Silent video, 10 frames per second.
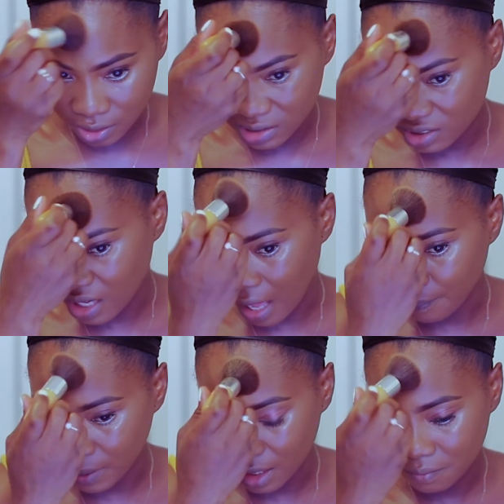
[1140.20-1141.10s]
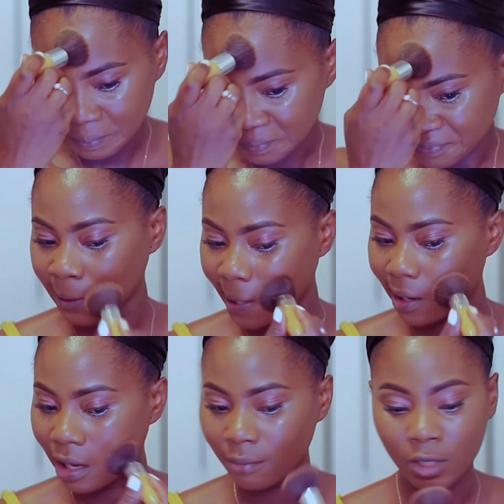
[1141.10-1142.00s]
just tap it.
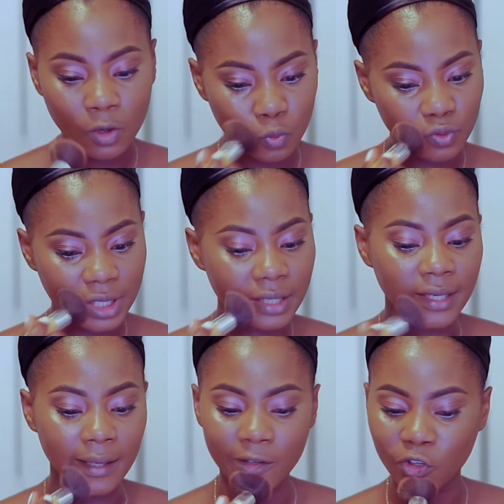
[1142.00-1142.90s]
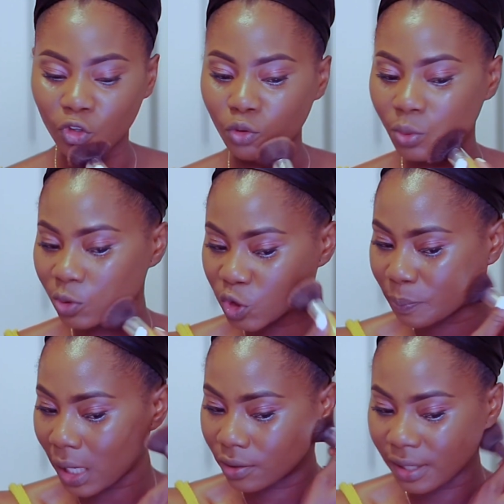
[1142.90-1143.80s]
I'm not really a huge
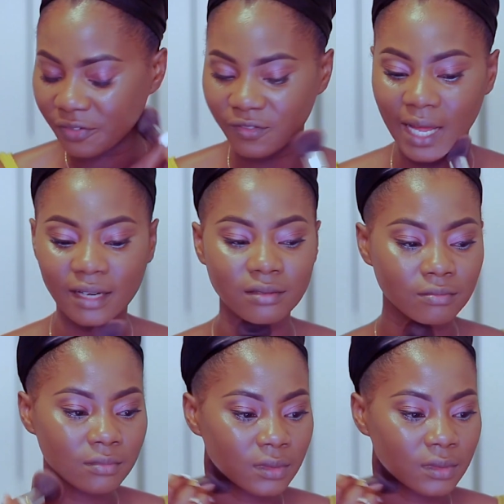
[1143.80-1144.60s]
powder fan.